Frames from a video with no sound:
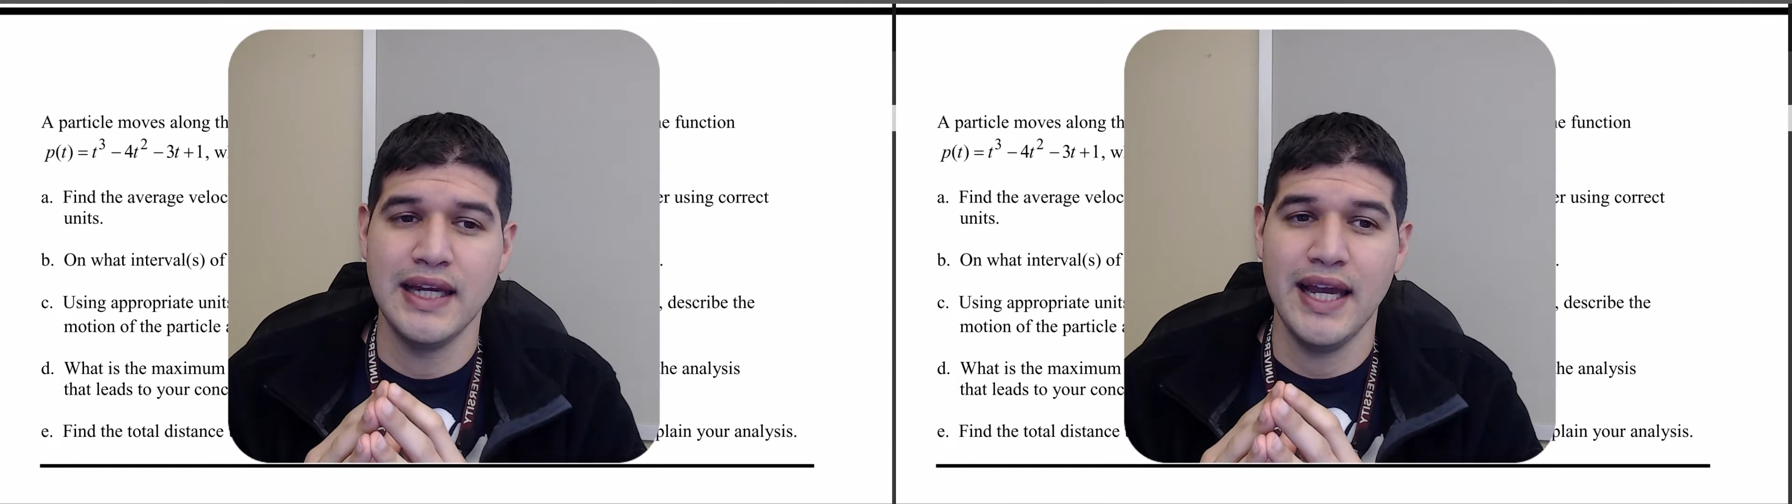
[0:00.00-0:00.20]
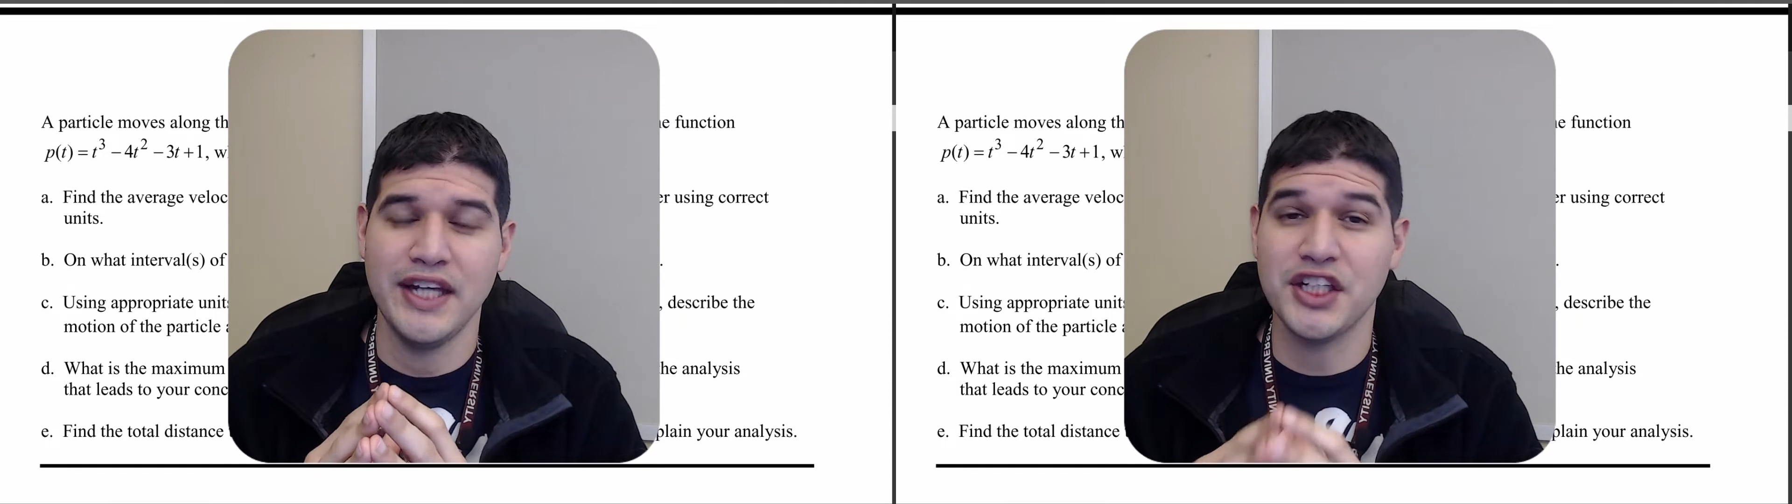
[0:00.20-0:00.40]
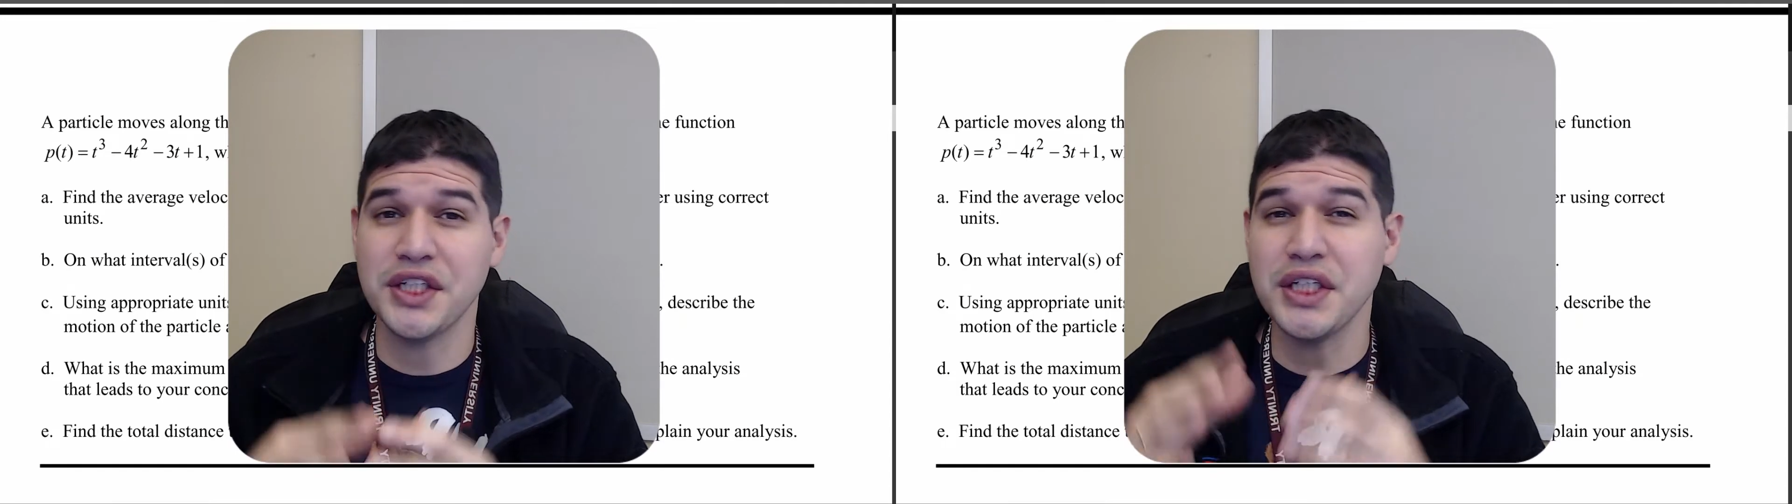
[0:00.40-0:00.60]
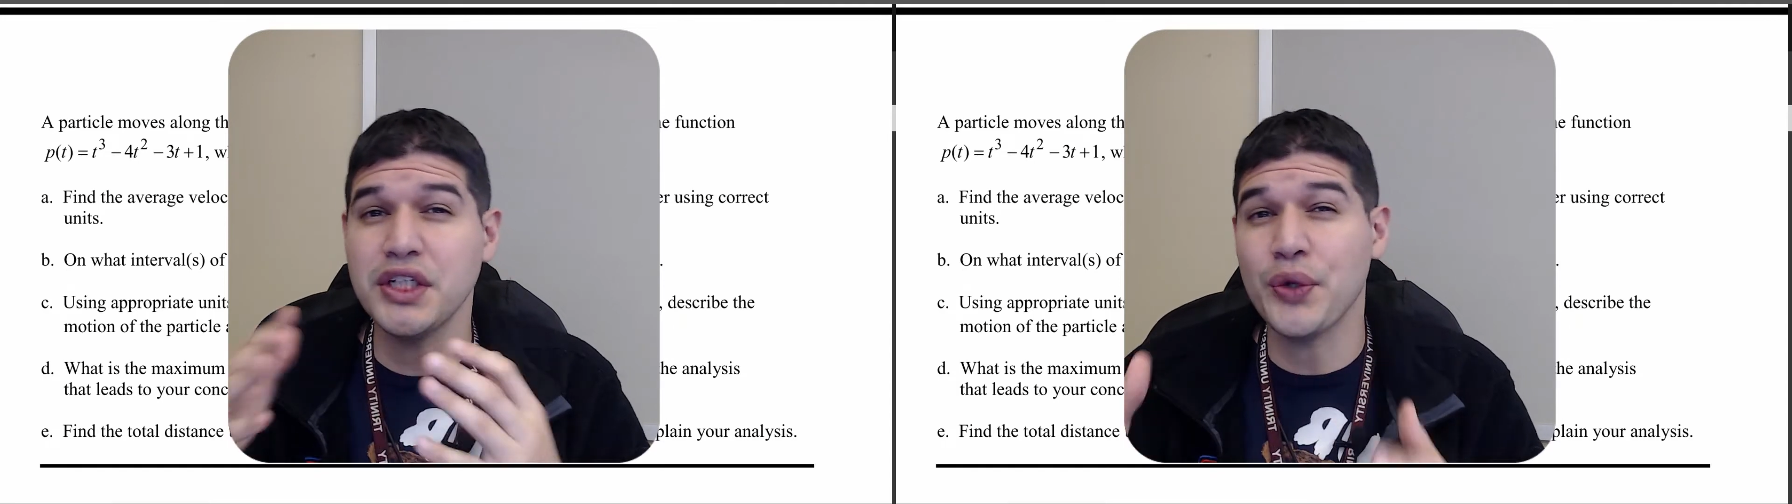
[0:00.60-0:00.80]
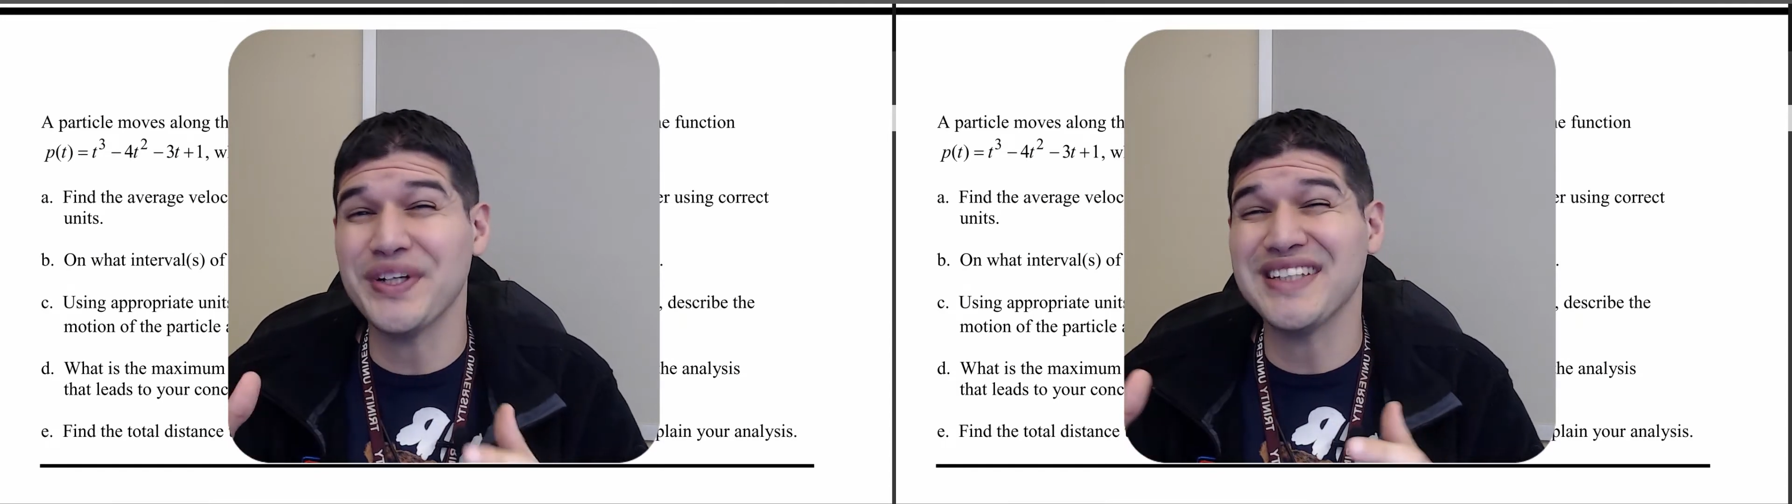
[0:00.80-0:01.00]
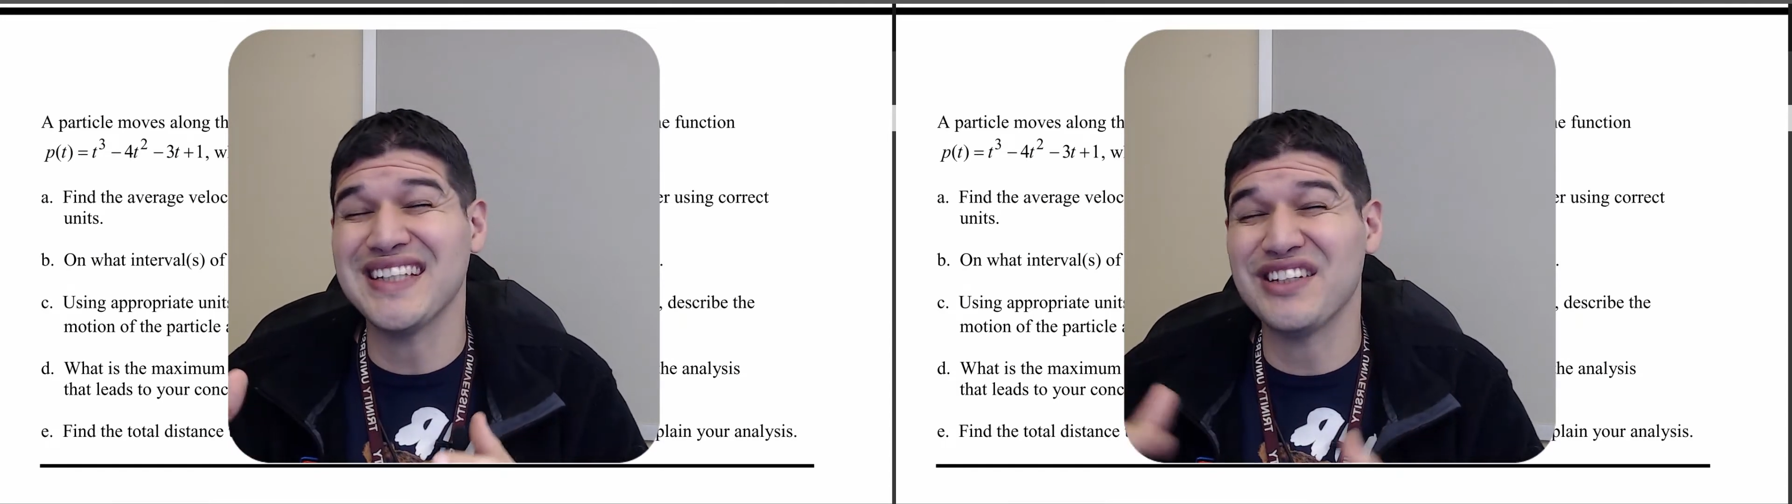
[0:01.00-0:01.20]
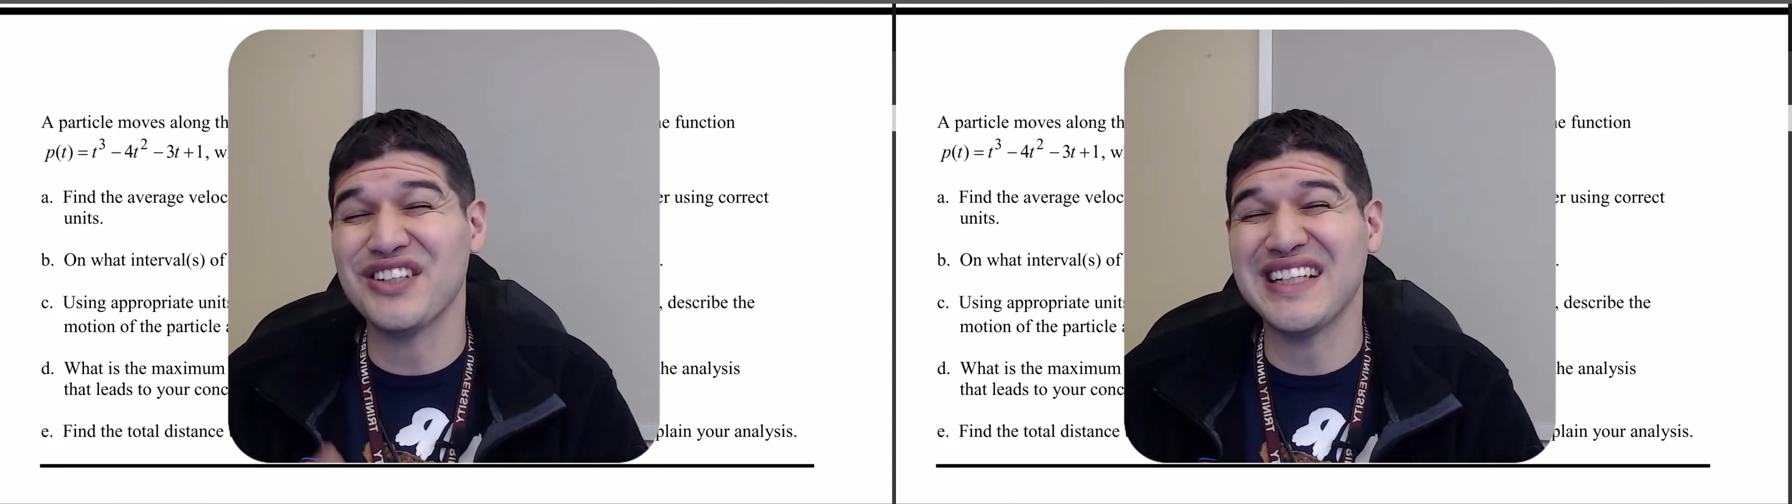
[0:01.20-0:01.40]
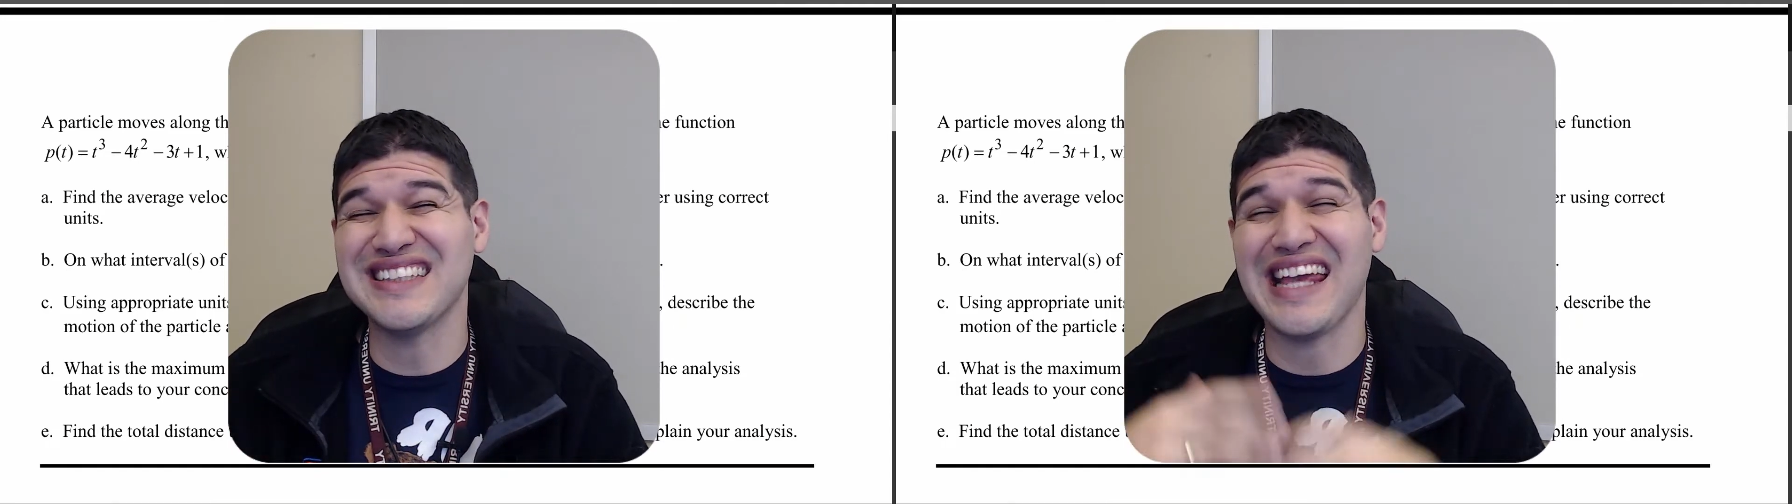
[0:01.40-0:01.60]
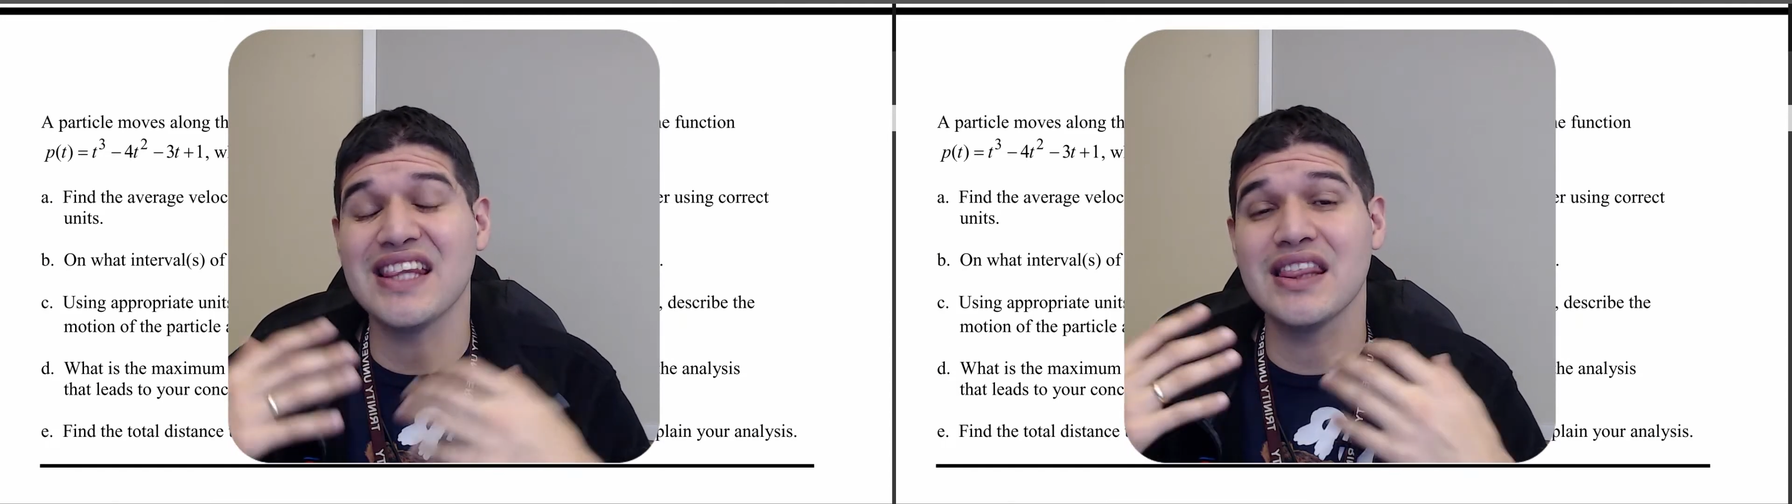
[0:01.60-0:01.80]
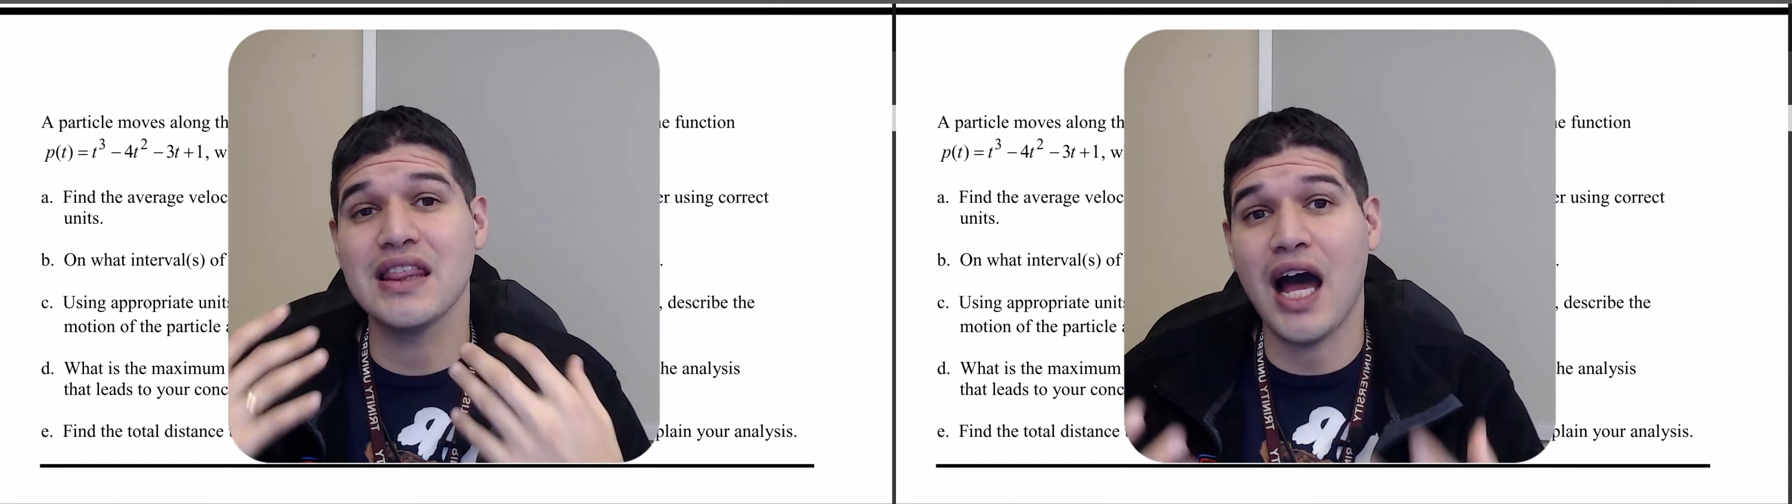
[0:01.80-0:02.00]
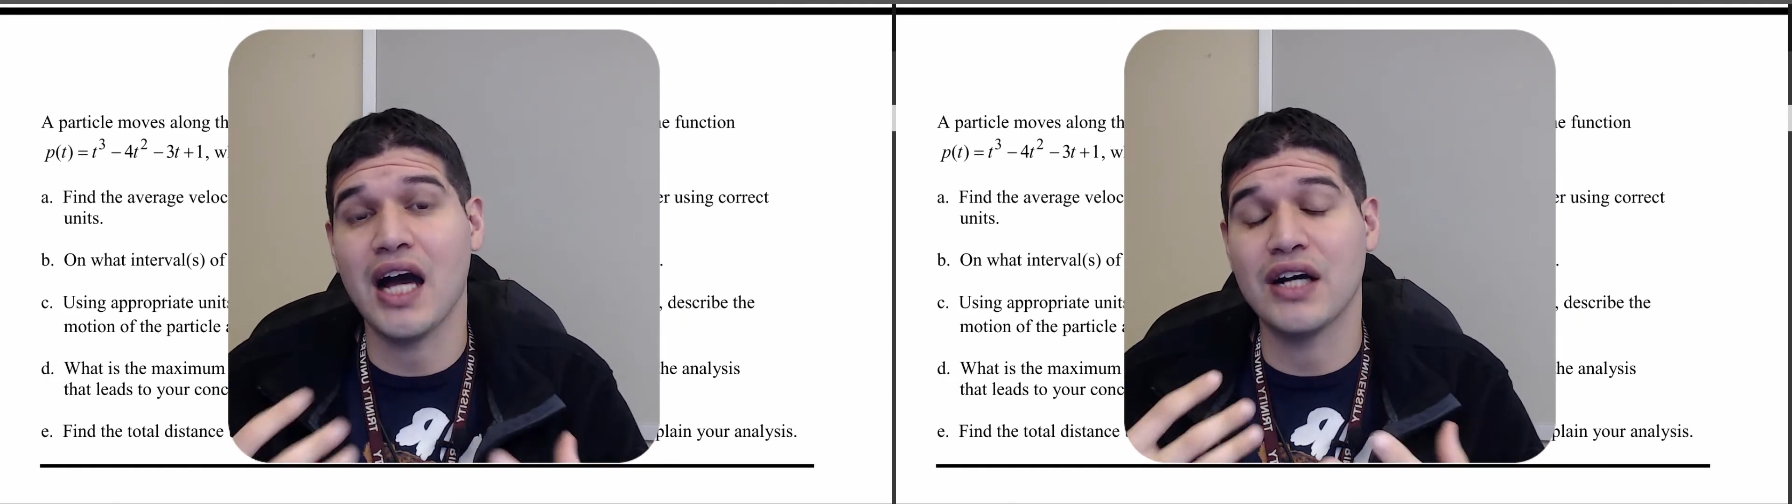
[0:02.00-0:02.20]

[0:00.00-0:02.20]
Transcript: and you're going to notice that there is a lot